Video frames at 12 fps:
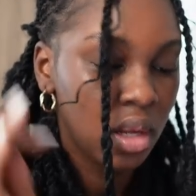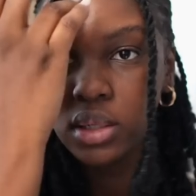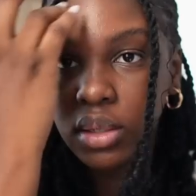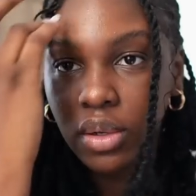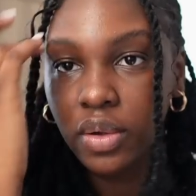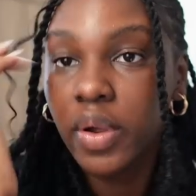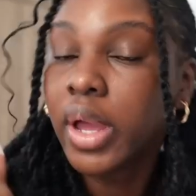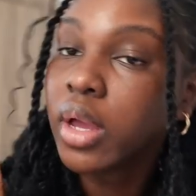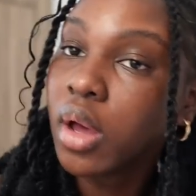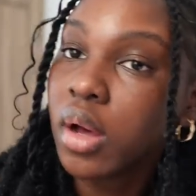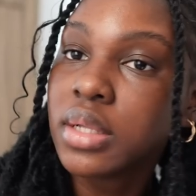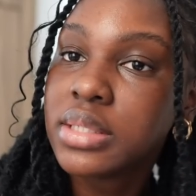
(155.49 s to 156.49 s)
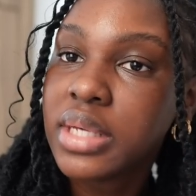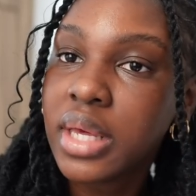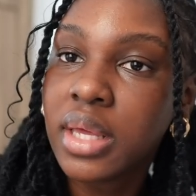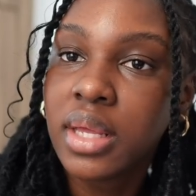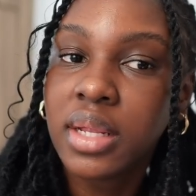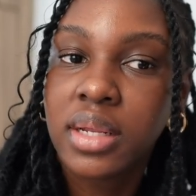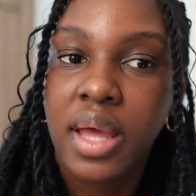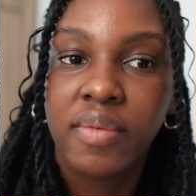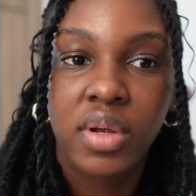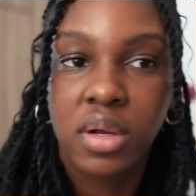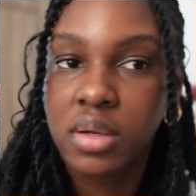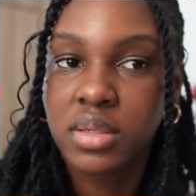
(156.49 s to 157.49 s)
You know, create content, have
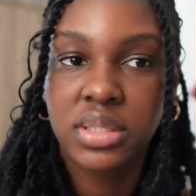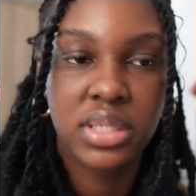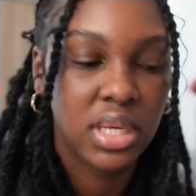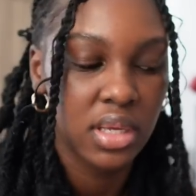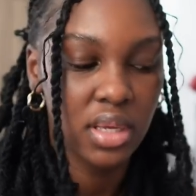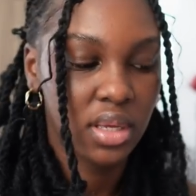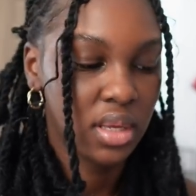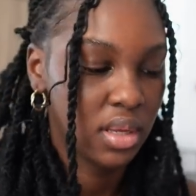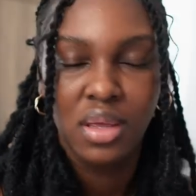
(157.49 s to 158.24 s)
a girls day,